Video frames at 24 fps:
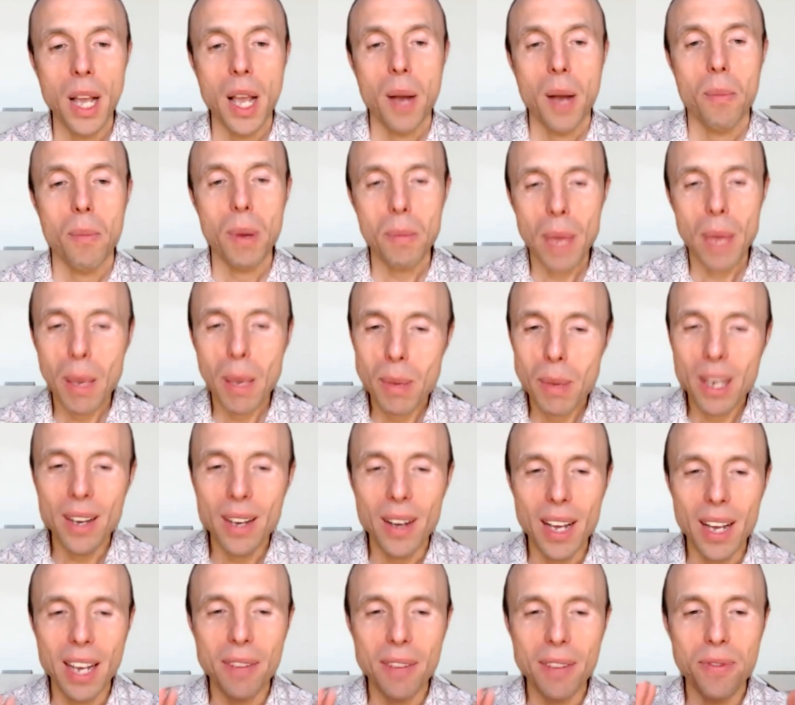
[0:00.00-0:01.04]
But maybe
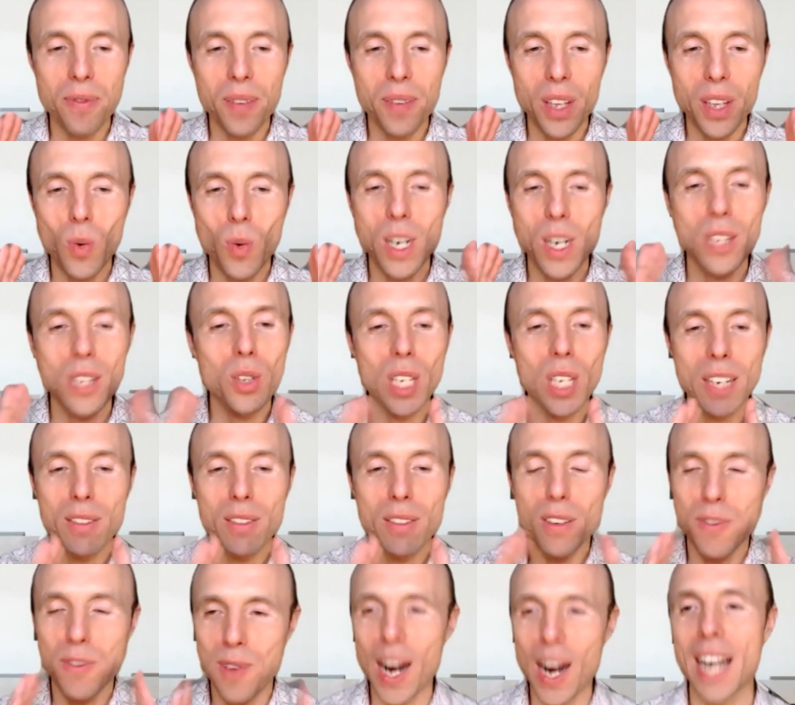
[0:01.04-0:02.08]
if you were to give the
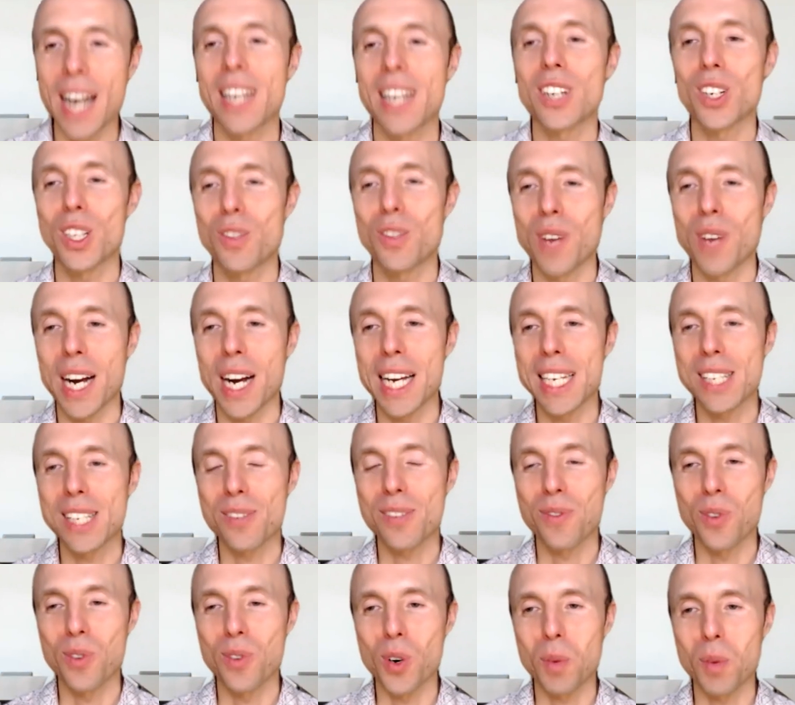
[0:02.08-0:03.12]
final advice
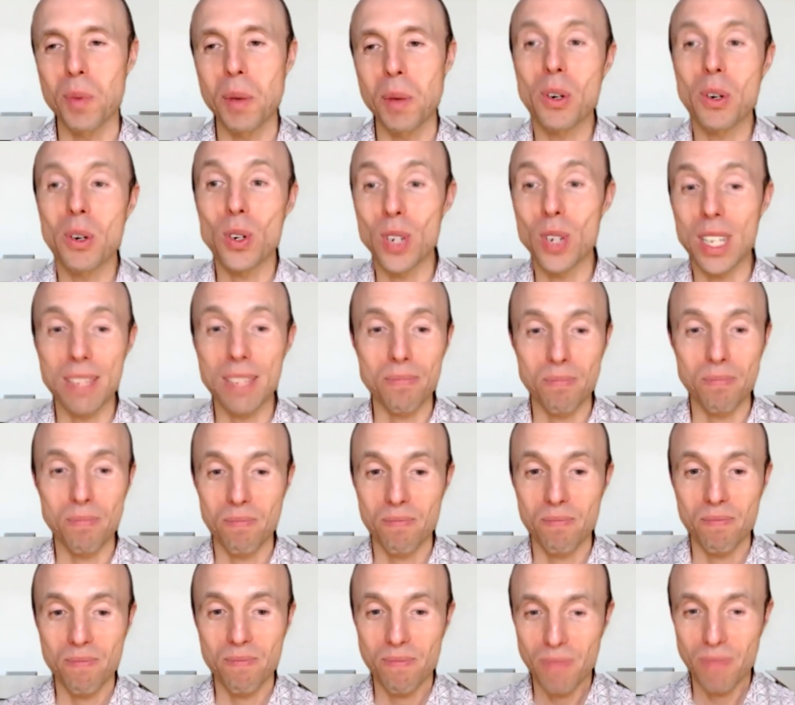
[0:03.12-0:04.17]
for people who are
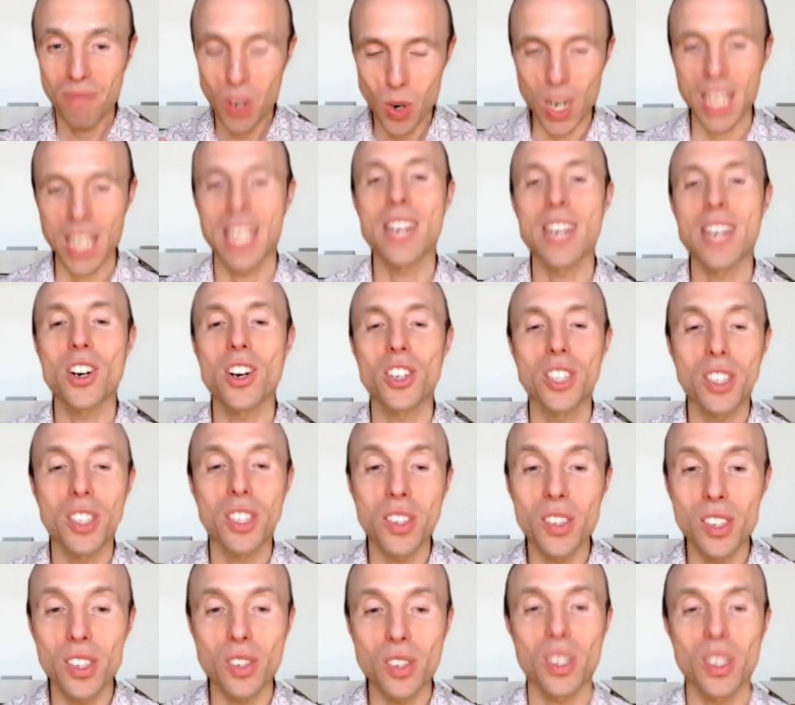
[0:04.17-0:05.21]
who are here
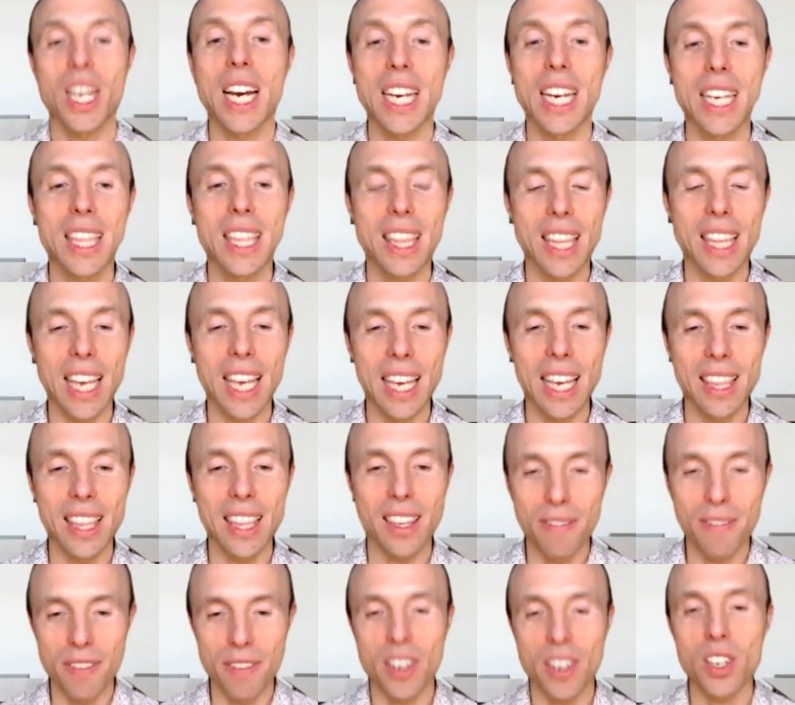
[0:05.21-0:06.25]
tonight and they're
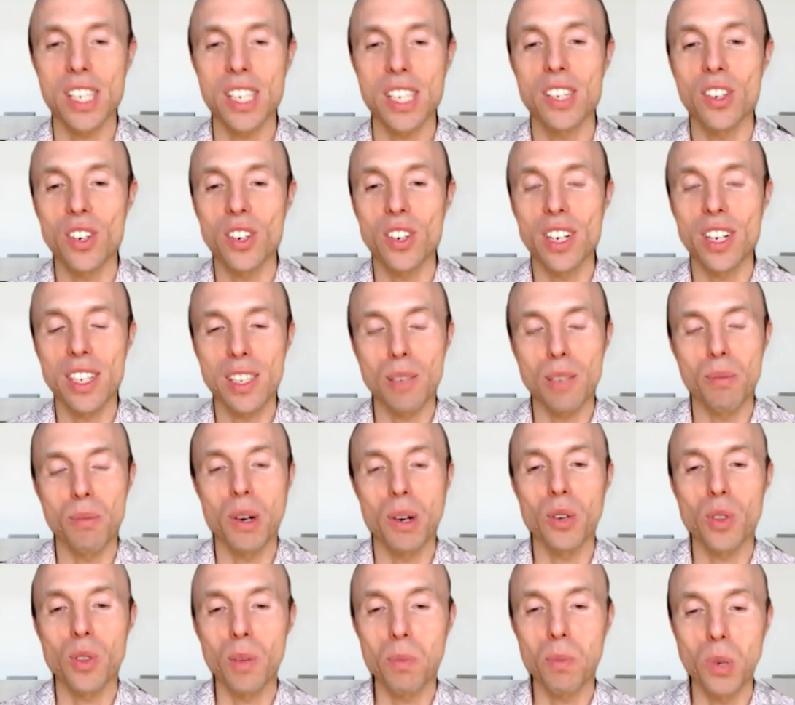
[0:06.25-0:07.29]
very serious about
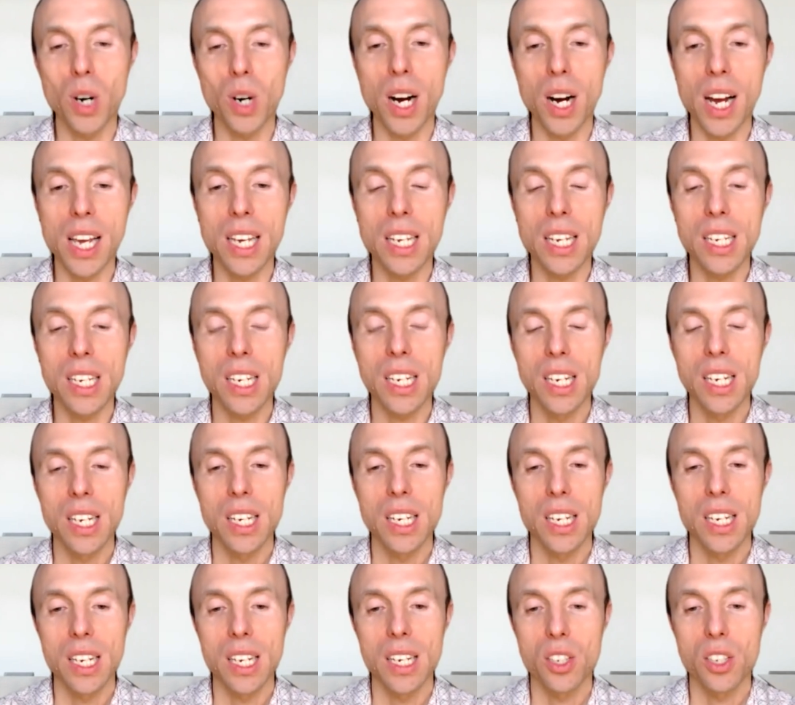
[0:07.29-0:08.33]
applying
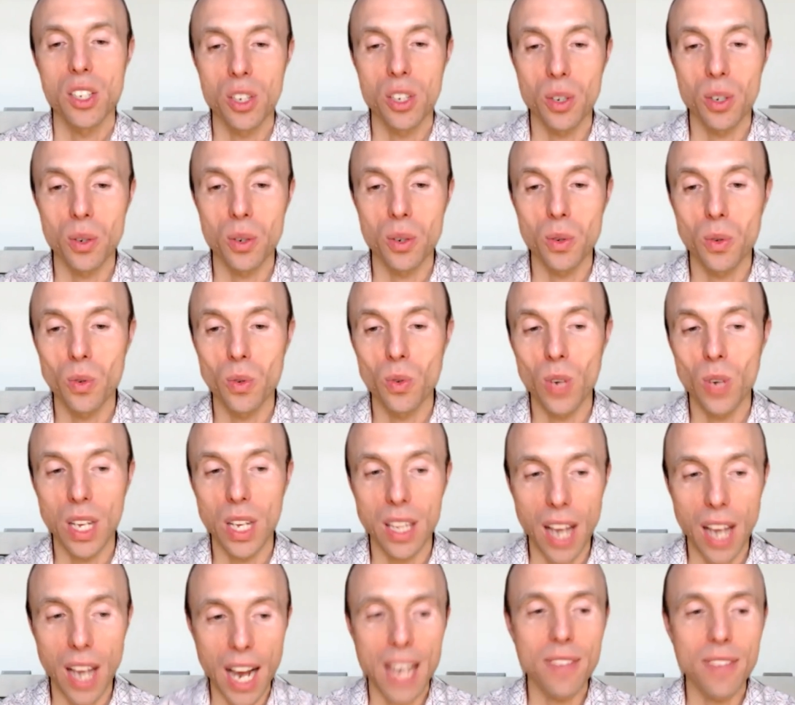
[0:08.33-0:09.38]
to an
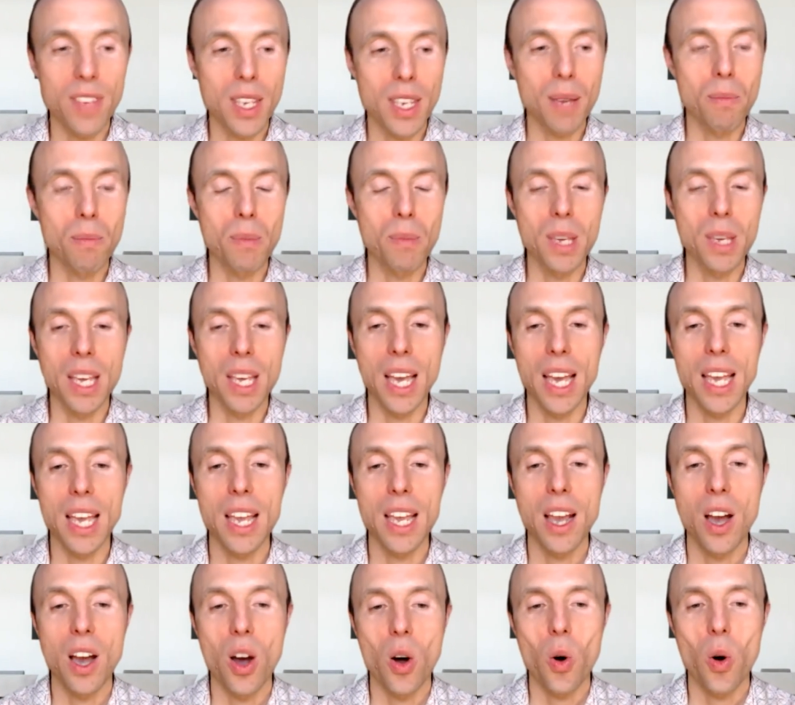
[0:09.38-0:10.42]
Ivey MBA,
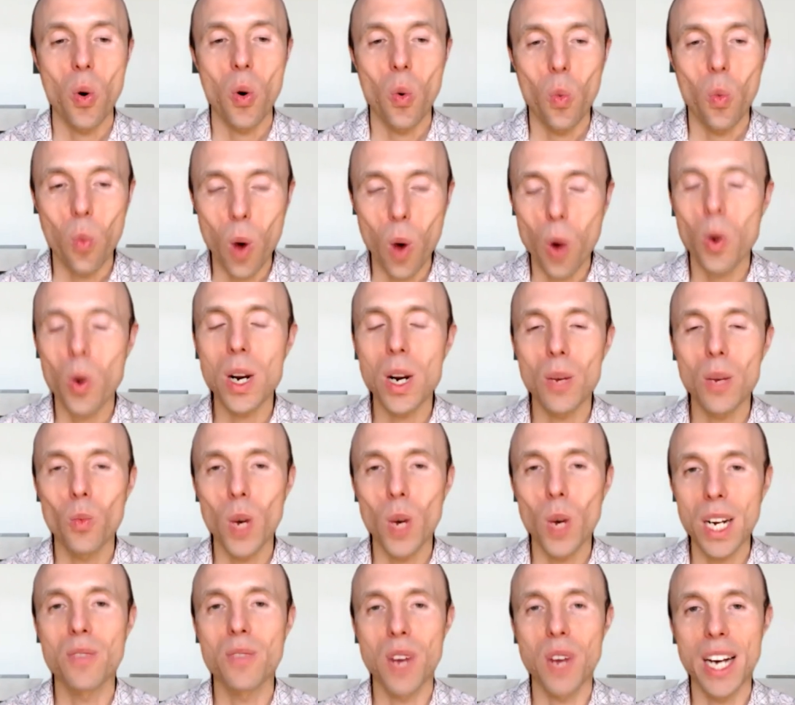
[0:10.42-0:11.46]
what would, what
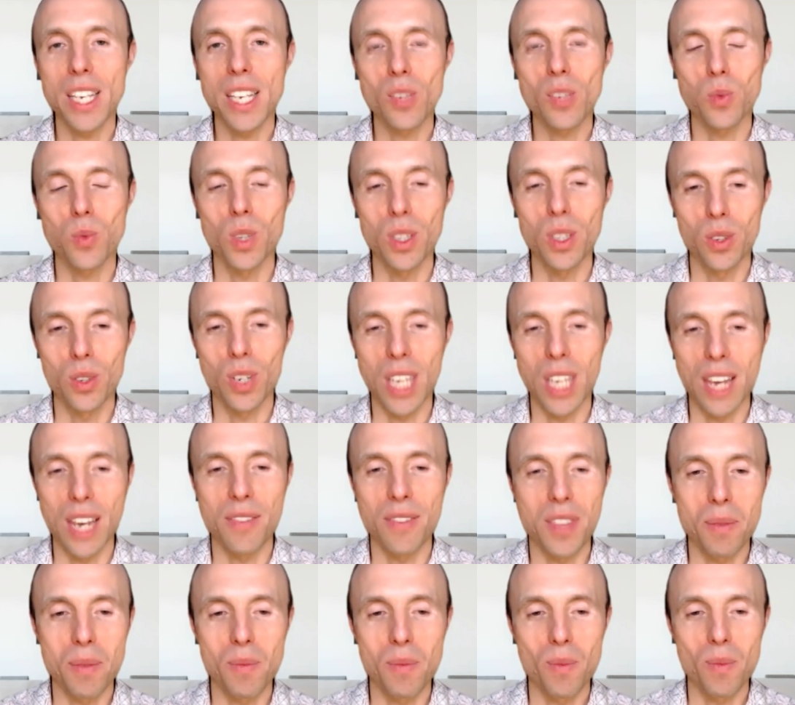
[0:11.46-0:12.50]
advice would you give
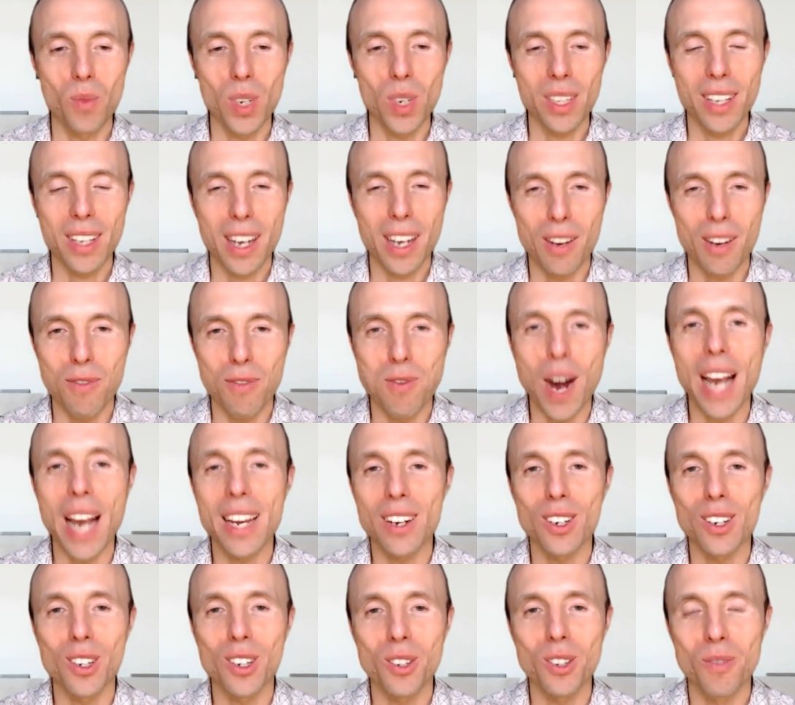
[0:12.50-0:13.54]
them? What kind of
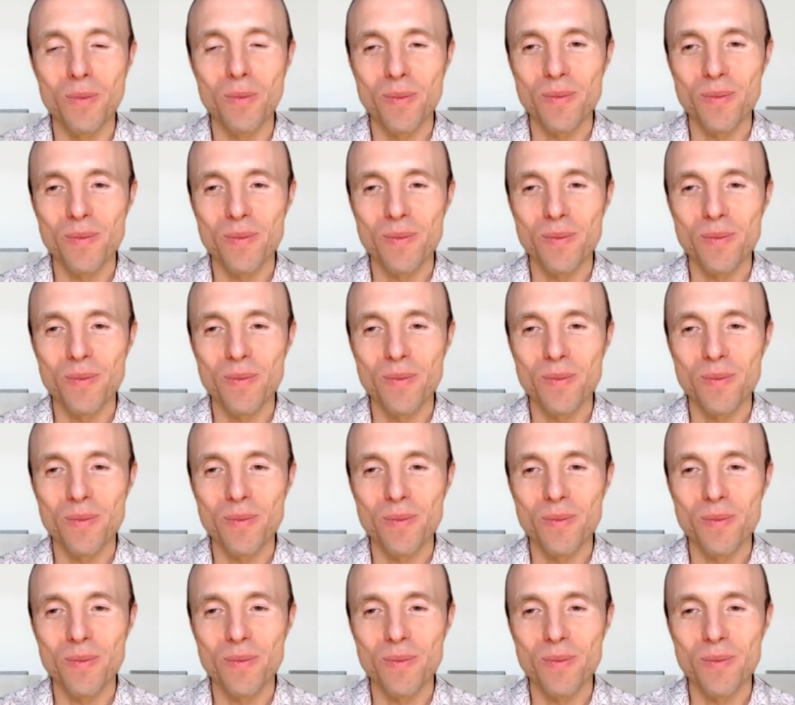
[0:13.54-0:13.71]
final?